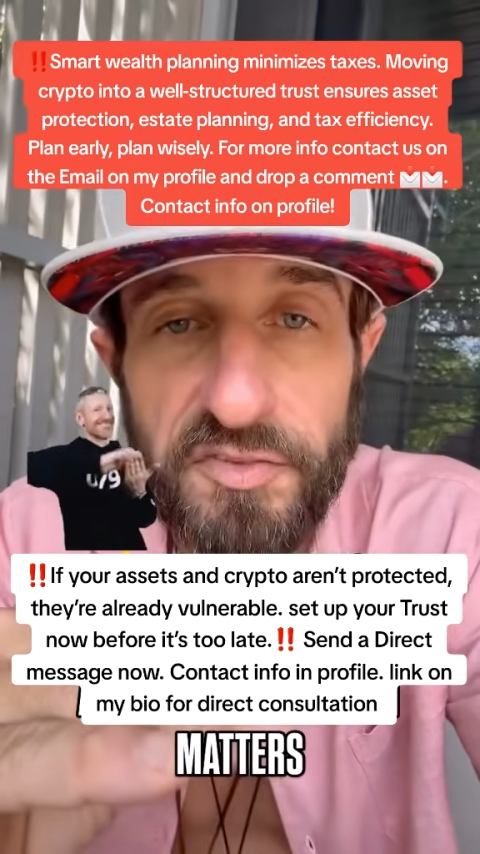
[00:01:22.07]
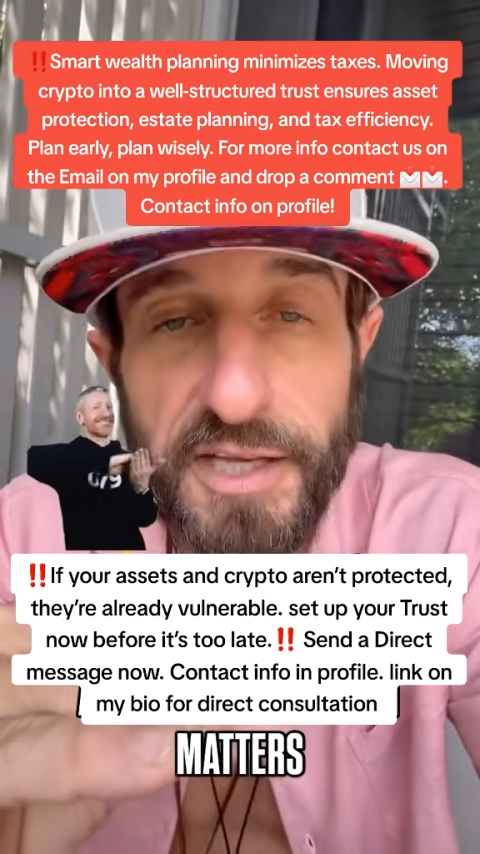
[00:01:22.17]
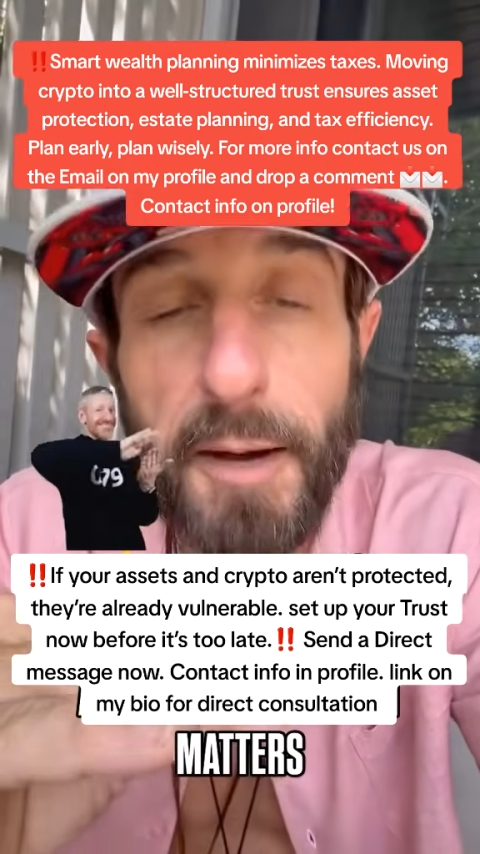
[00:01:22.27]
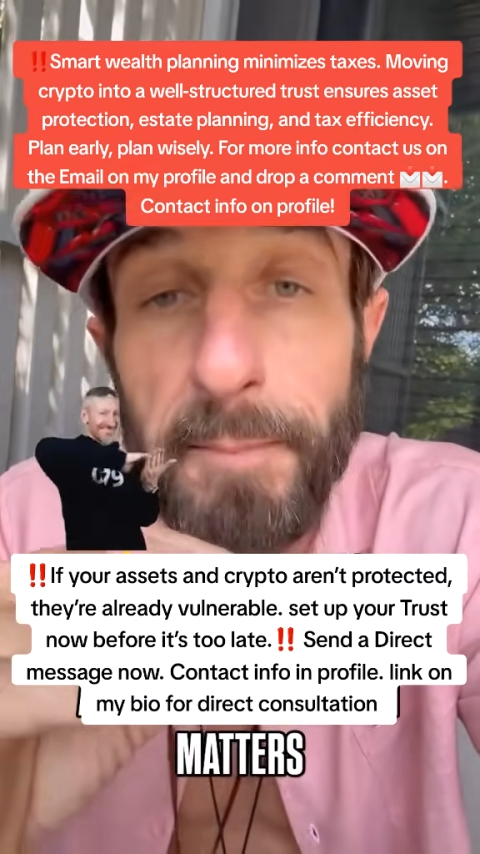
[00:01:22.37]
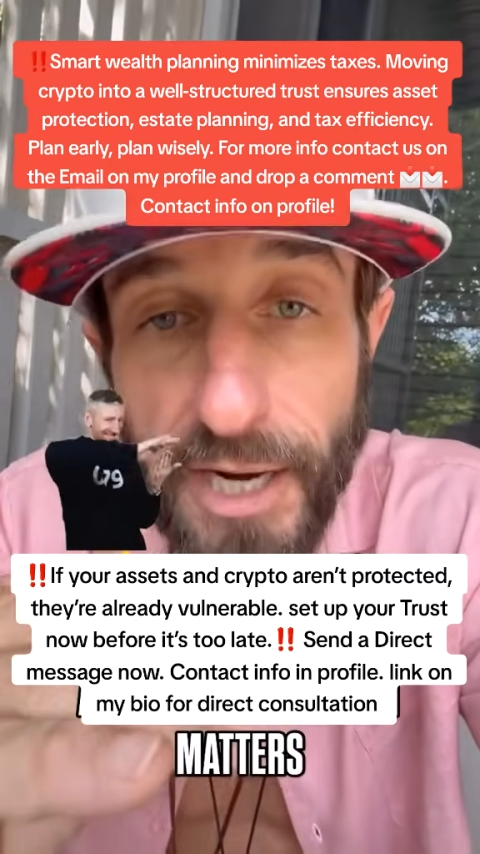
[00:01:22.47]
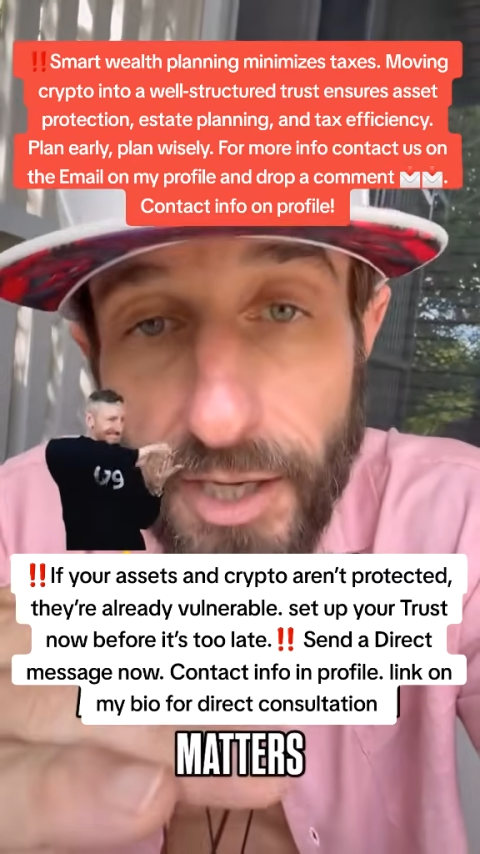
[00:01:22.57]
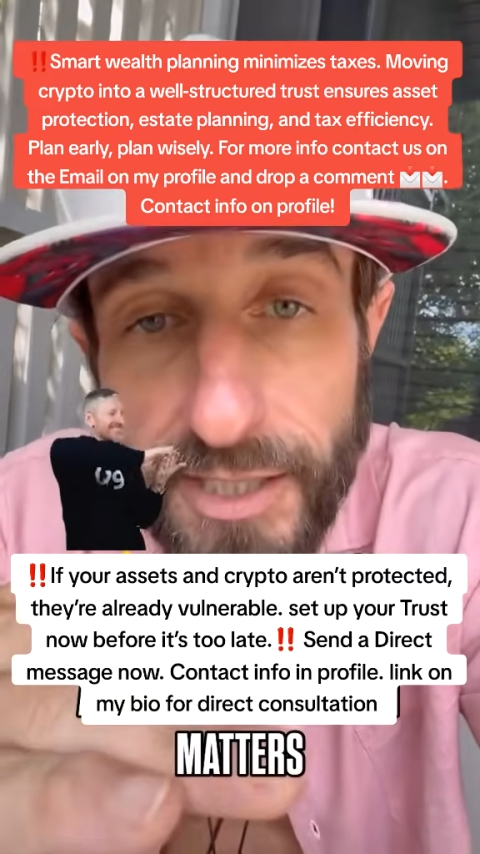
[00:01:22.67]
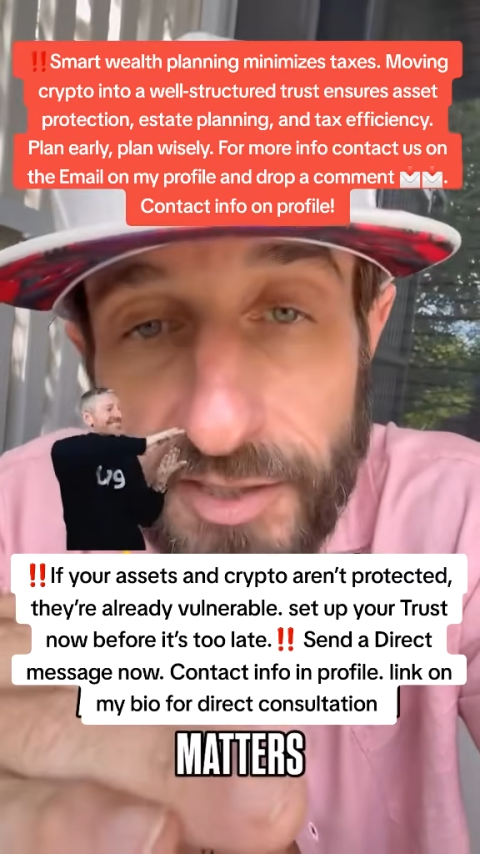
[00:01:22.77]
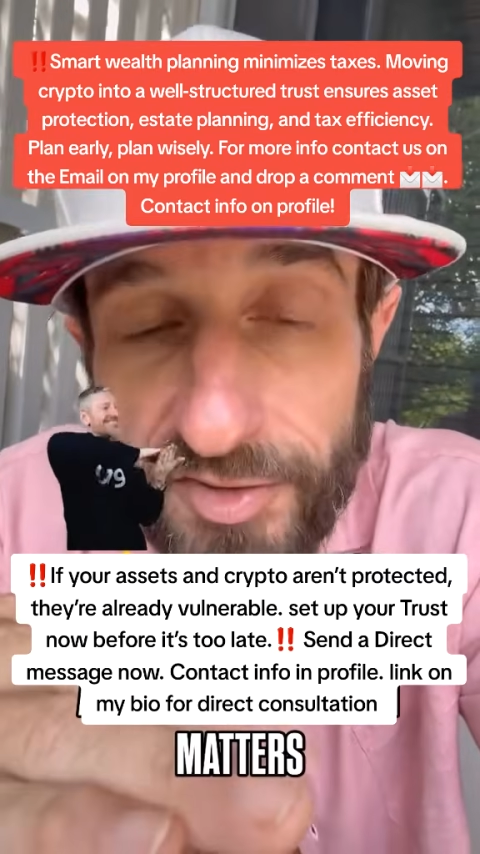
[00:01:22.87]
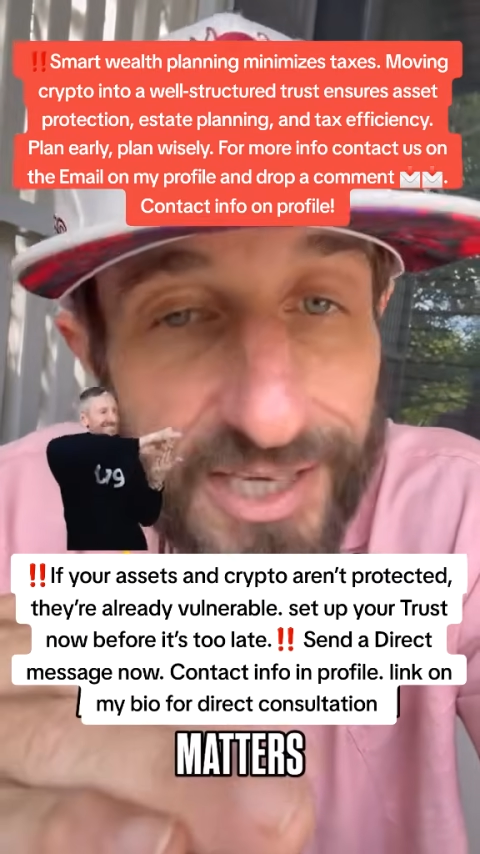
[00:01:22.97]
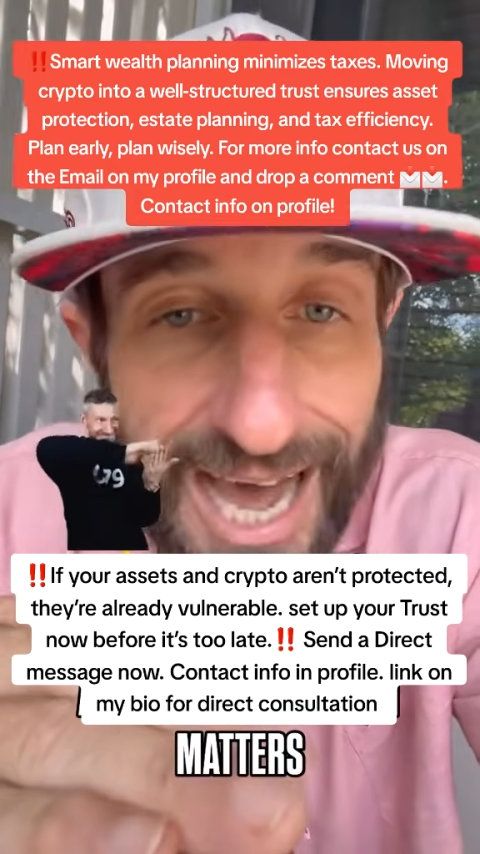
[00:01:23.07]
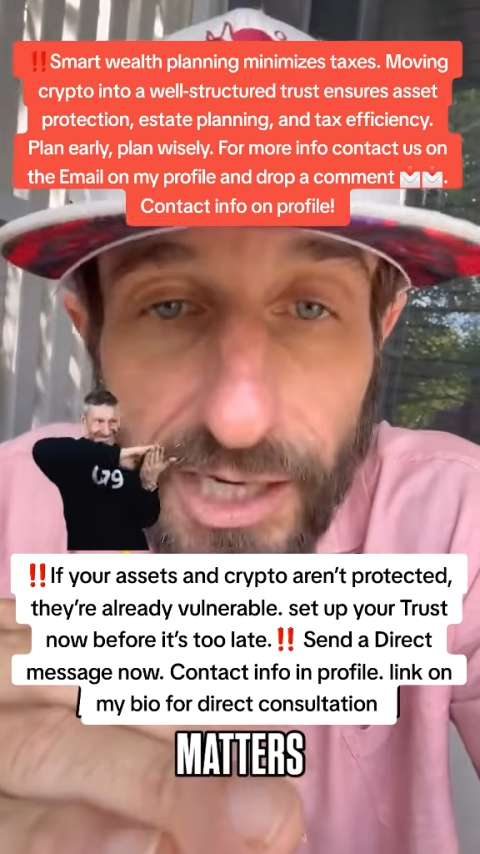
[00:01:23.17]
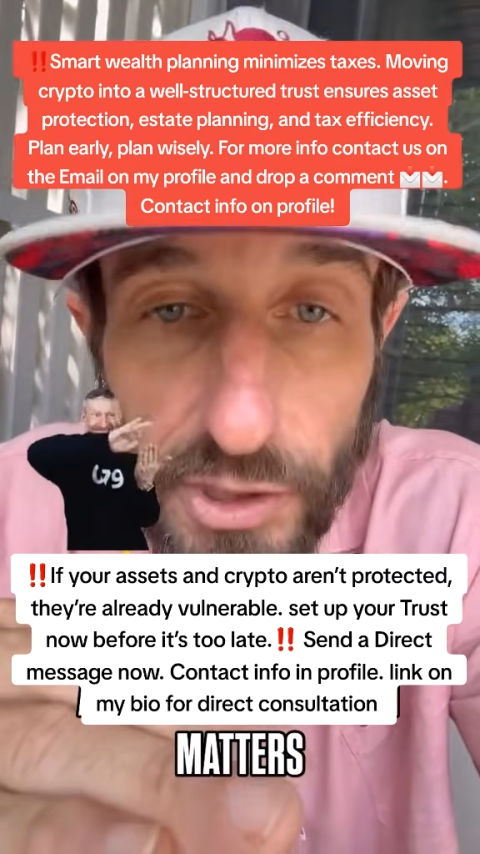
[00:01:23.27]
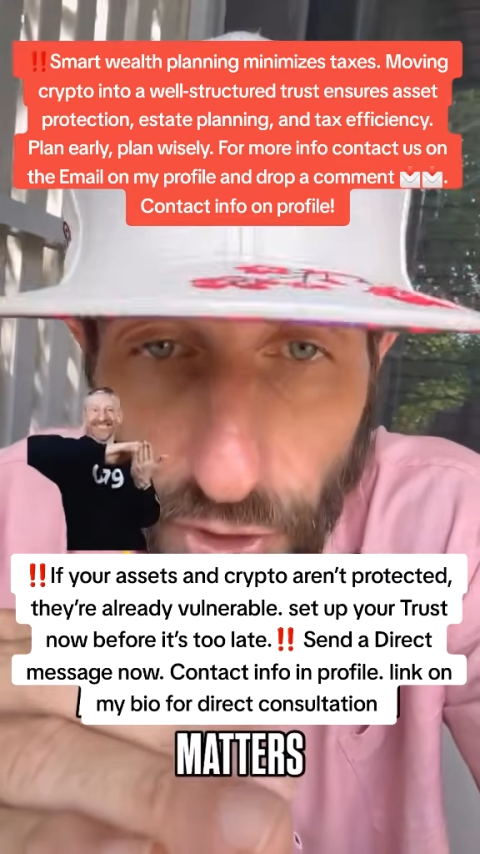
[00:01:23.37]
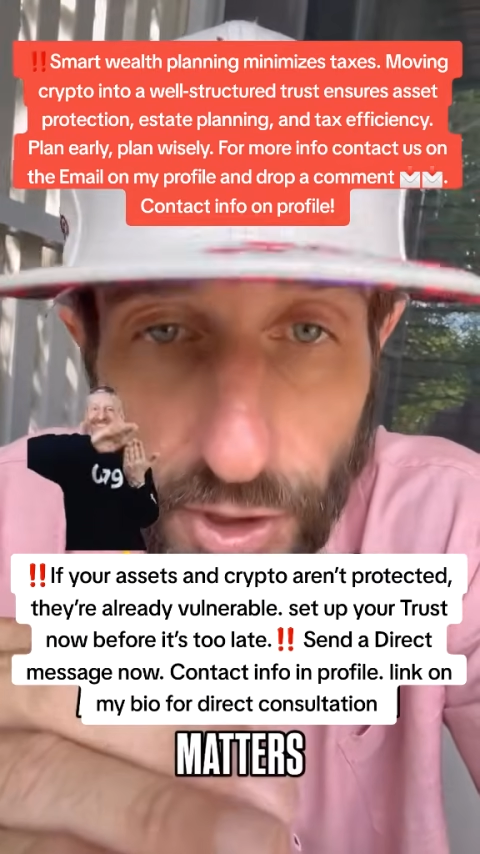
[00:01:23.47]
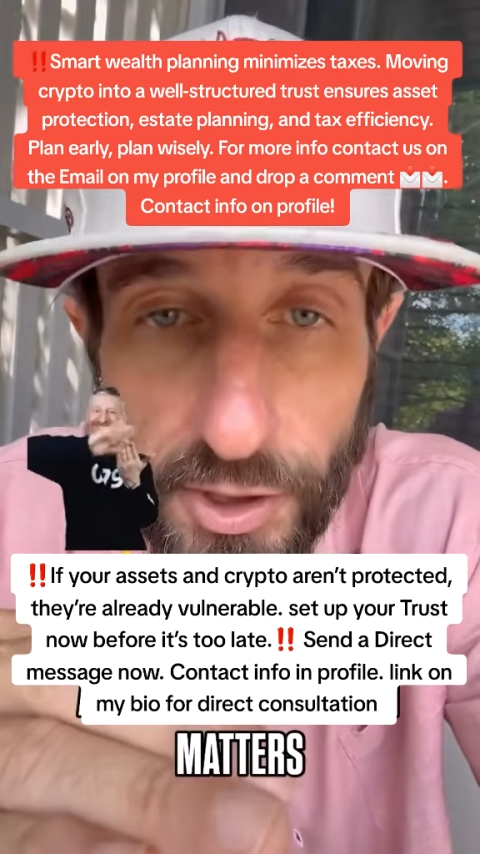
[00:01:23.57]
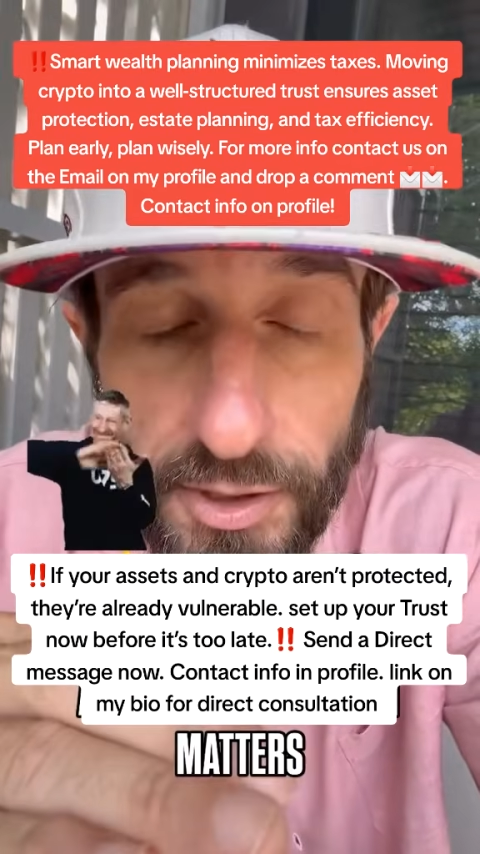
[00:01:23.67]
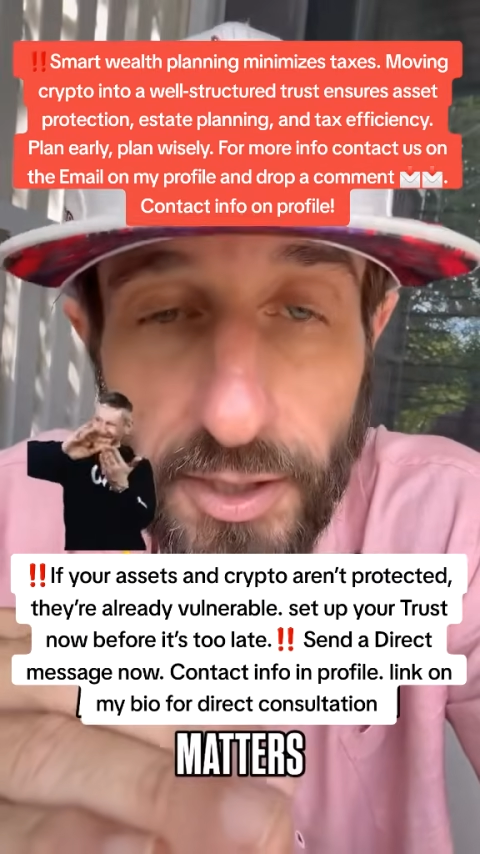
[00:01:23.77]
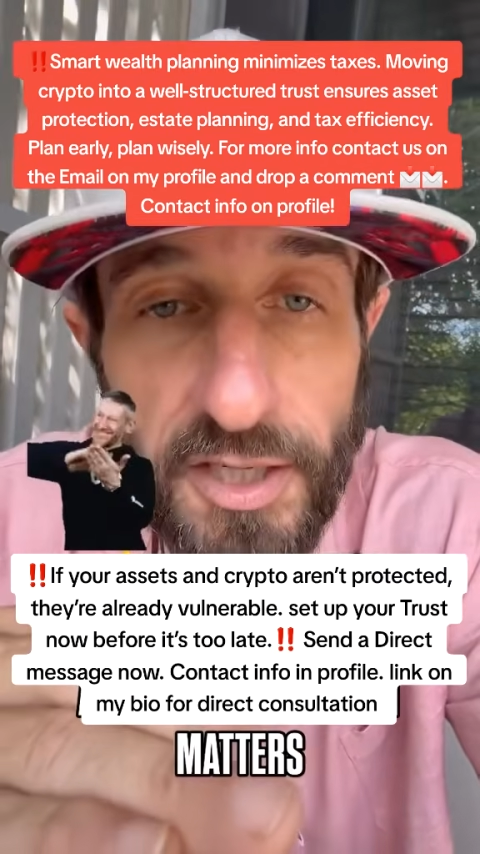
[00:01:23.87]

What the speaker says: Americans got to learn